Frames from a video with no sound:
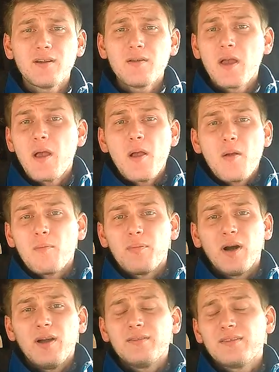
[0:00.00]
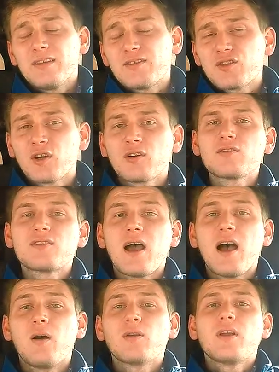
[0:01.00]
But it turns
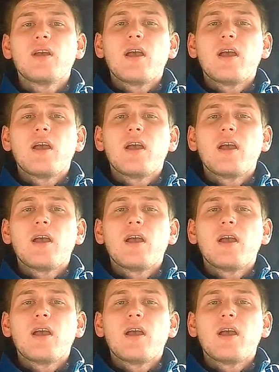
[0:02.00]
out